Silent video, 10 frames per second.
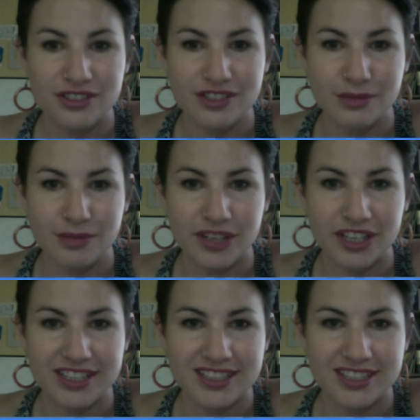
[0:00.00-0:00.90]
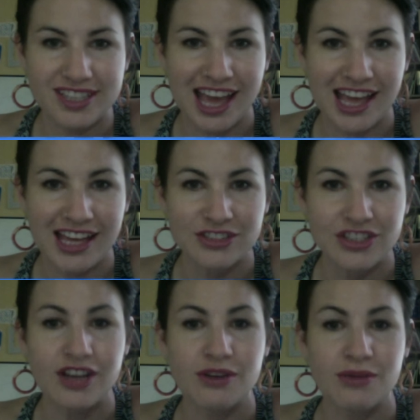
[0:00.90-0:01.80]
of books. And
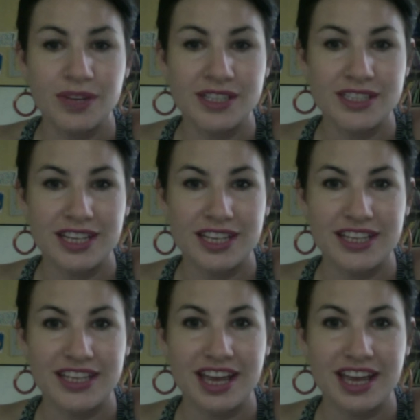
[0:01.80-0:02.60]
Chuck Wendig,